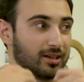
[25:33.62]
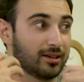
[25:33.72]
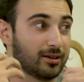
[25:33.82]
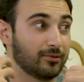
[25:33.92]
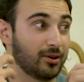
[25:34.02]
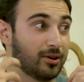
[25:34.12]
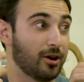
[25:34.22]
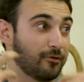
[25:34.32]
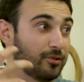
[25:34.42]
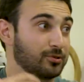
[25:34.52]
telling a very
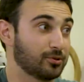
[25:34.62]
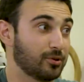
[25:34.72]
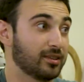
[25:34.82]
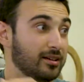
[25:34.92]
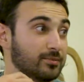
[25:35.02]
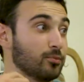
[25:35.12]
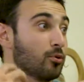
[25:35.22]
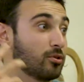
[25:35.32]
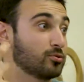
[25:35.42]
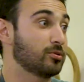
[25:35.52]
heartfelt story that's
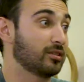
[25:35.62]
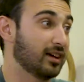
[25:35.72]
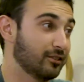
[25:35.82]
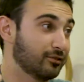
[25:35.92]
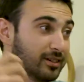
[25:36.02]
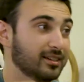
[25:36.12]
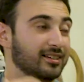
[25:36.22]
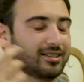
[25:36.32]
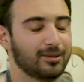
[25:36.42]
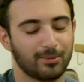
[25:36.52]
more true to life.
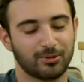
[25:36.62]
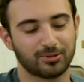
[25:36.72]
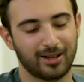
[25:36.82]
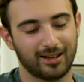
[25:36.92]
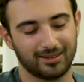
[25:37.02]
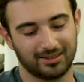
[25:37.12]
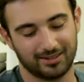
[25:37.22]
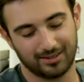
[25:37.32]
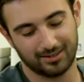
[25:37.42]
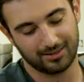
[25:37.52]
Because a lot of people also
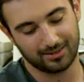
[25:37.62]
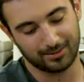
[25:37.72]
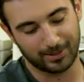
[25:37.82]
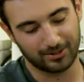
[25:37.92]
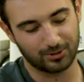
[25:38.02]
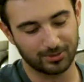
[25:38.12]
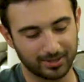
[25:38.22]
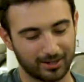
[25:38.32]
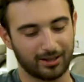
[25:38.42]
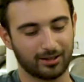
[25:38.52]
my issue is
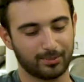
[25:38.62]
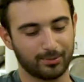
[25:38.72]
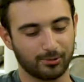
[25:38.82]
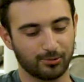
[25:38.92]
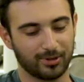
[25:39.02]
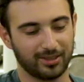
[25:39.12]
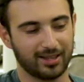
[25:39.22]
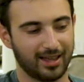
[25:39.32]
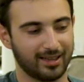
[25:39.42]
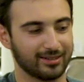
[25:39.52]
that a lot of people really
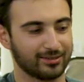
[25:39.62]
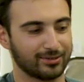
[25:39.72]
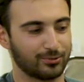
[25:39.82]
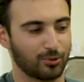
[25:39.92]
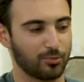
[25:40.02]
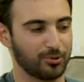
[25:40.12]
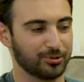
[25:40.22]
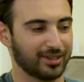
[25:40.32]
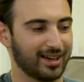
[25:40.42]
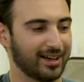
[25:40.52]
hate
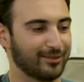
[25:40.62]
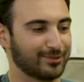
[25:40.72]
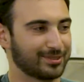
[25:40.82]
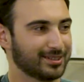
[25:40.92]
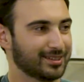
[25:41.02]
normal lives.